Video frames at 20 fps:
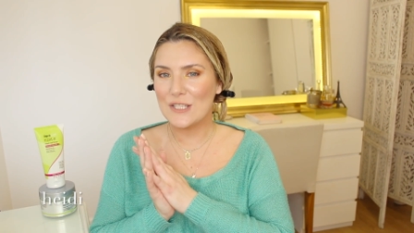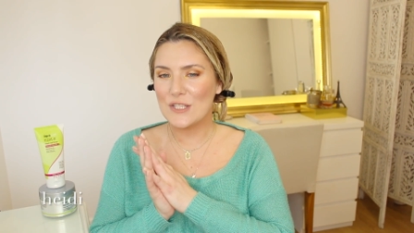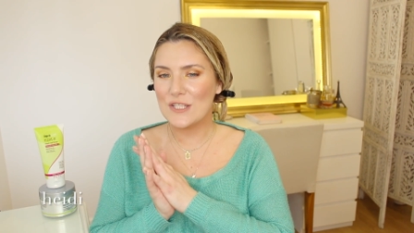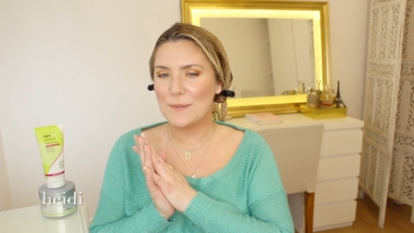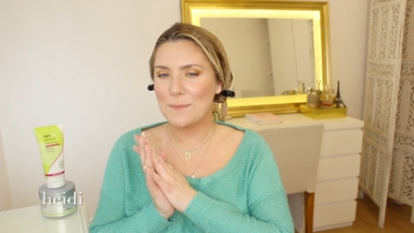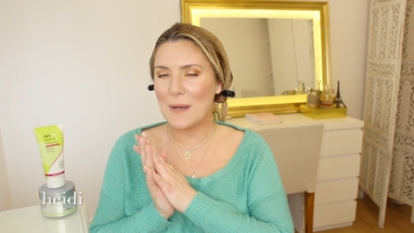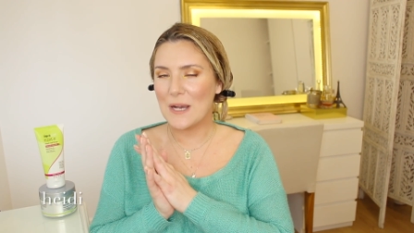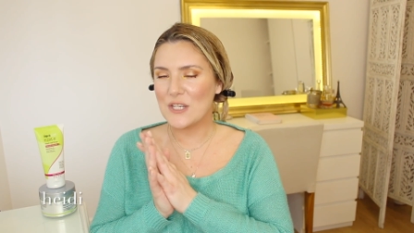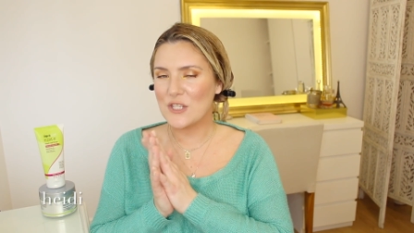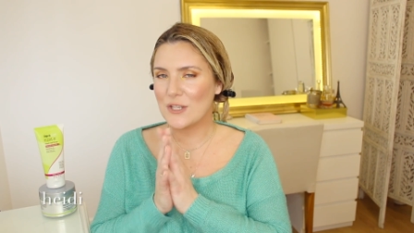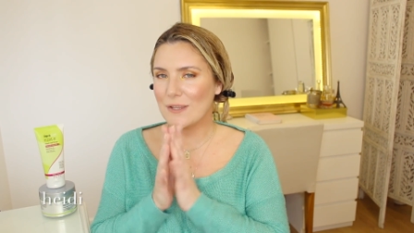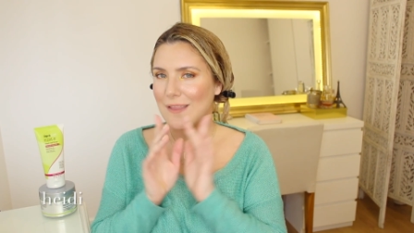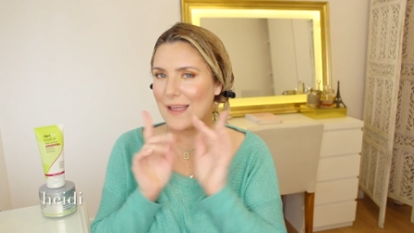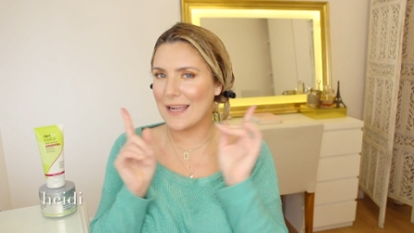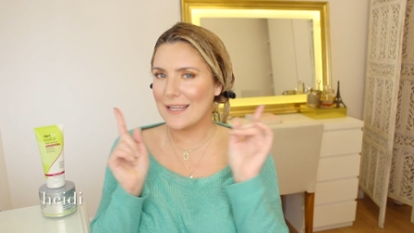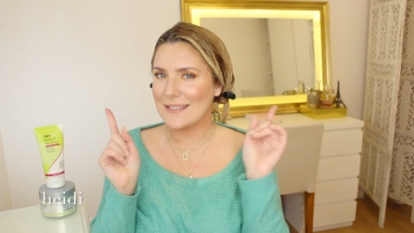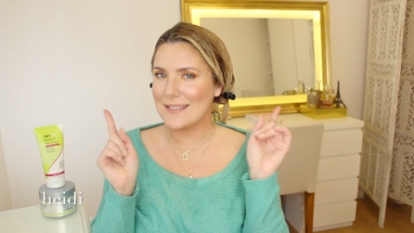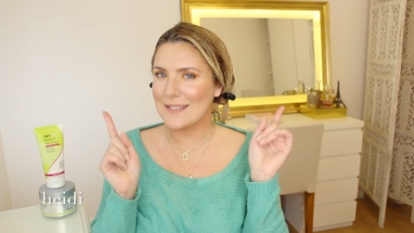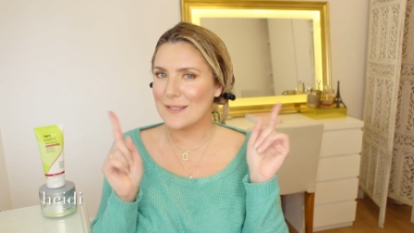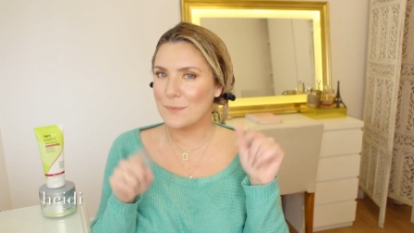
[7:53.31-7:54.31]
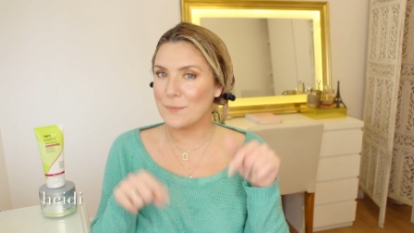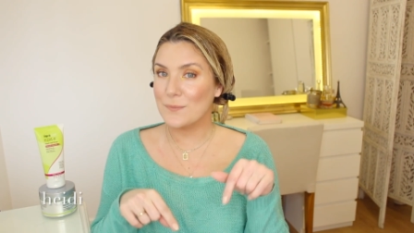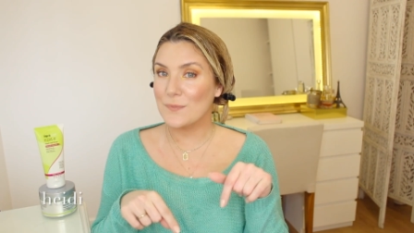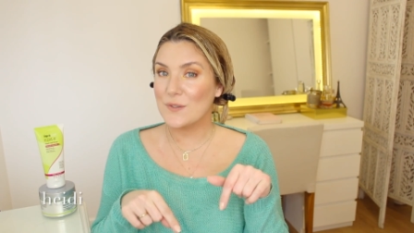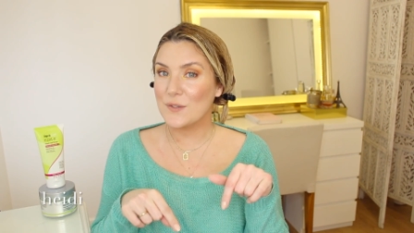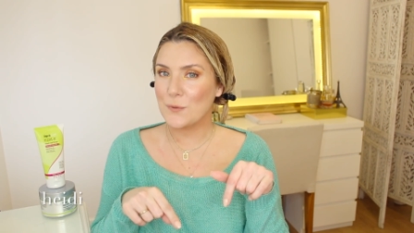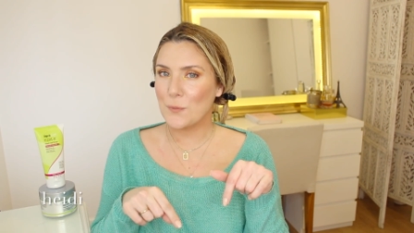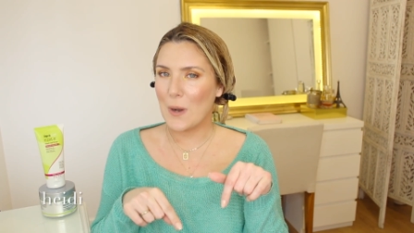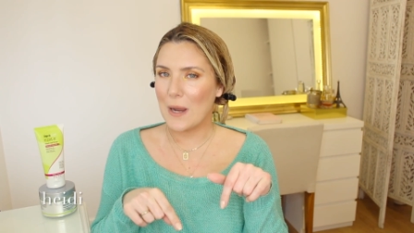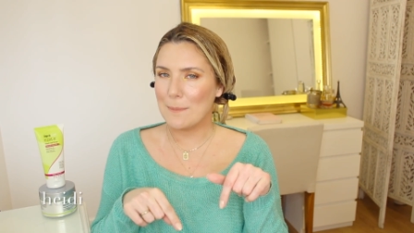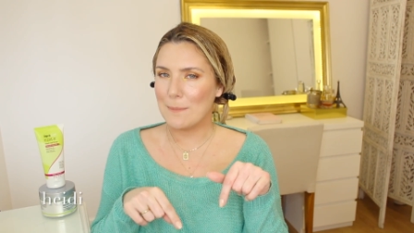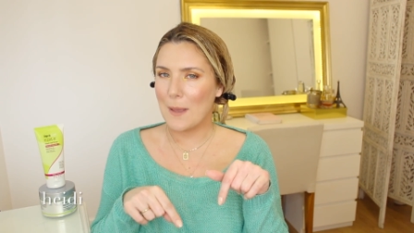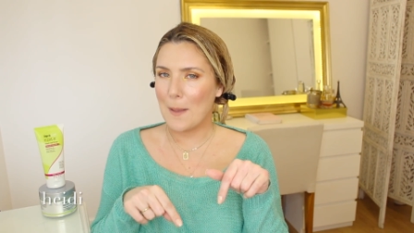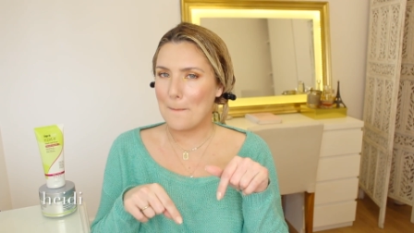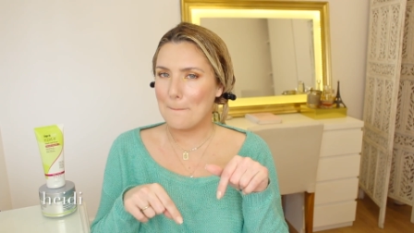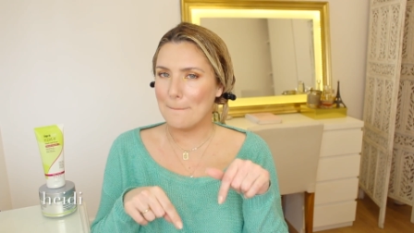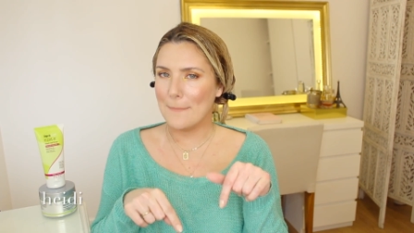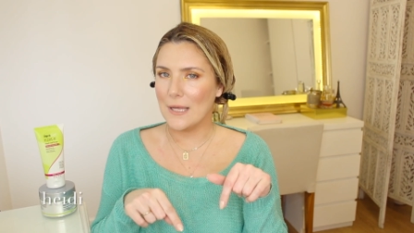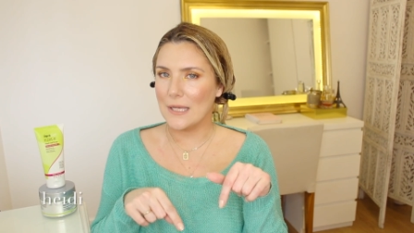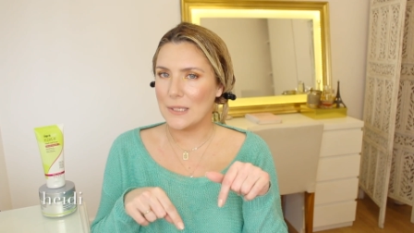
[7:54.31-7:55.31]
to smash that
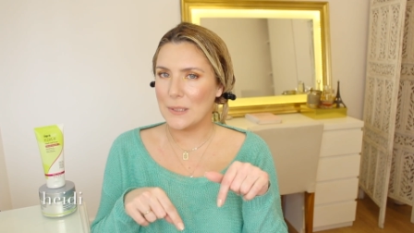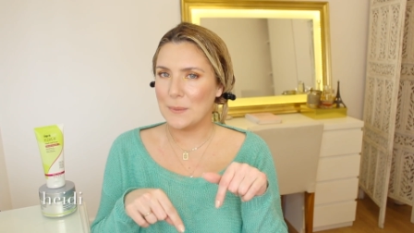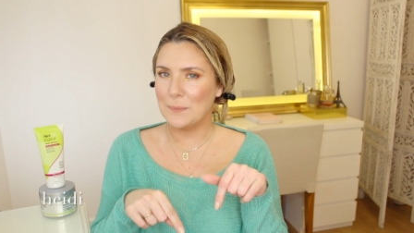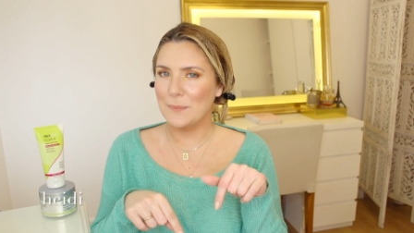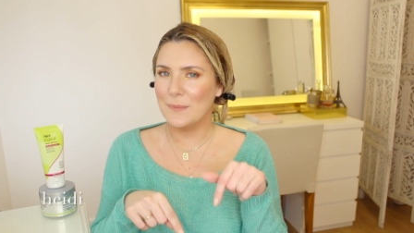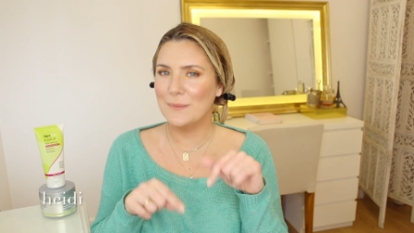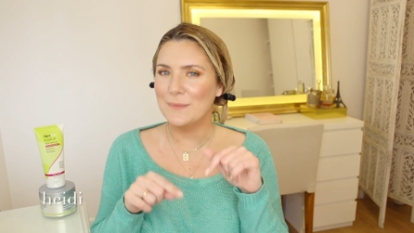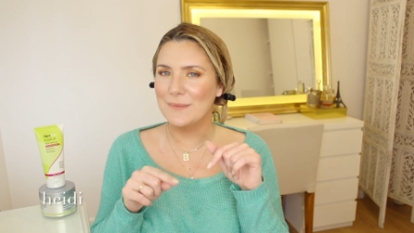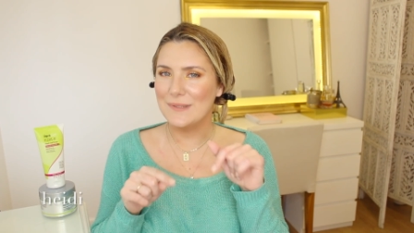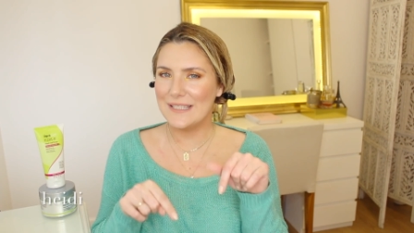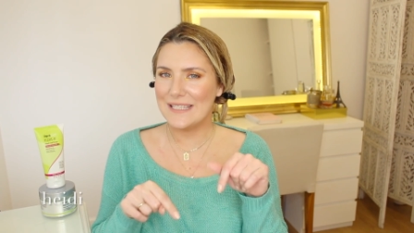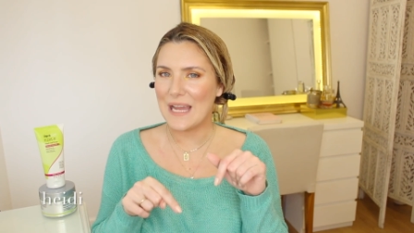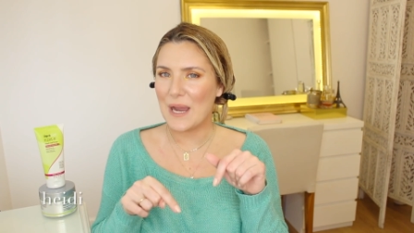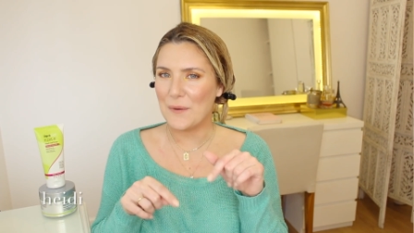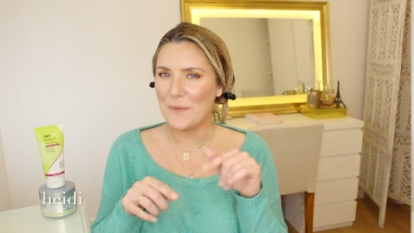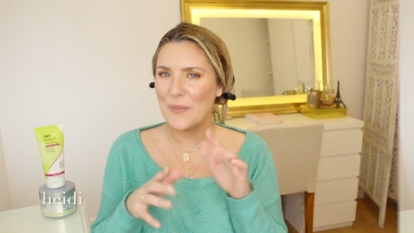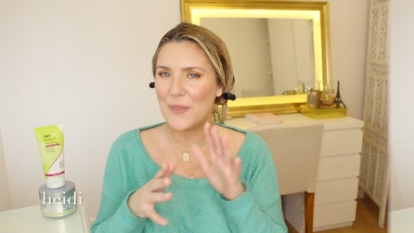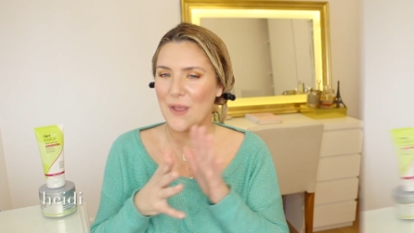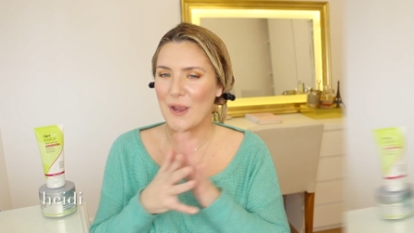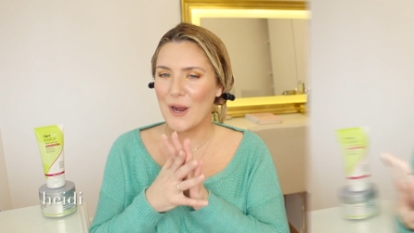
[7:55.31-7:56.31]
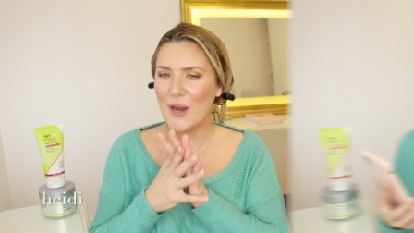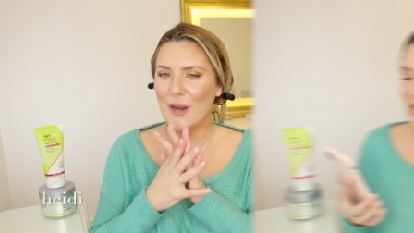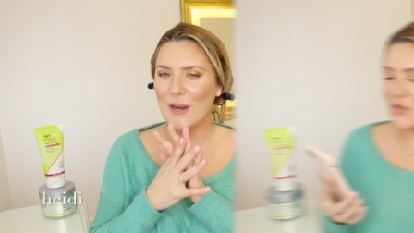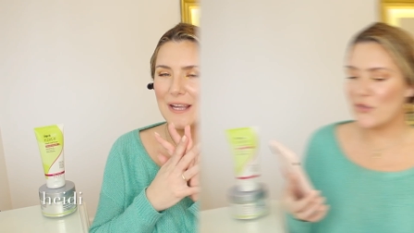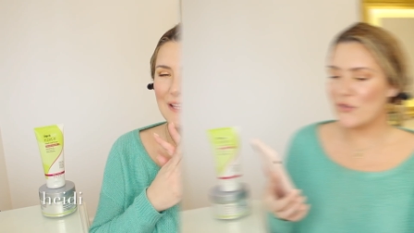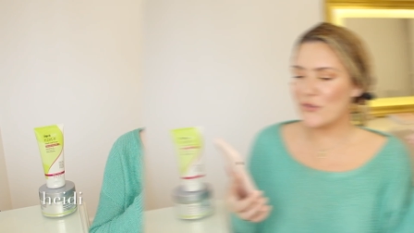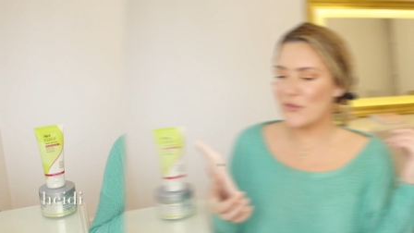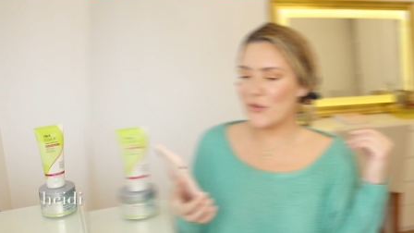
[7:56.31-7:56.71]
subscribe button down there.